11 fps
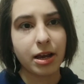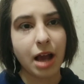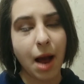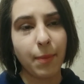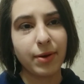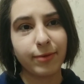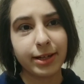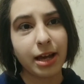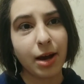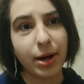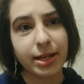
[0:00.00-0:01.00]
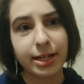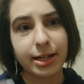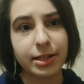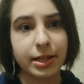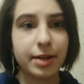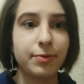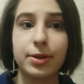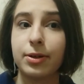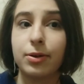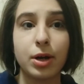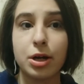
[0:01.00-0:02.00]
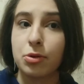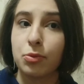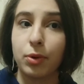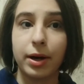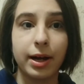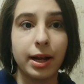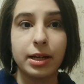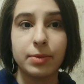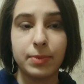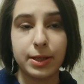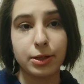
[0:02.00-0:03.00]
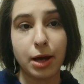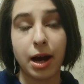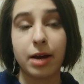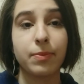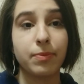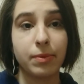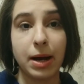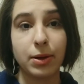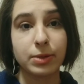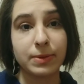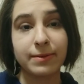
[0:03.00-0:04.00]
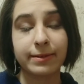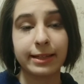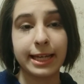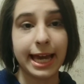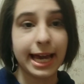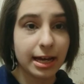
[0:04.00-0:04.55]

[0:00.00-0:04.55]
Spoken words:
comment video ideas if you want me to talk about specifically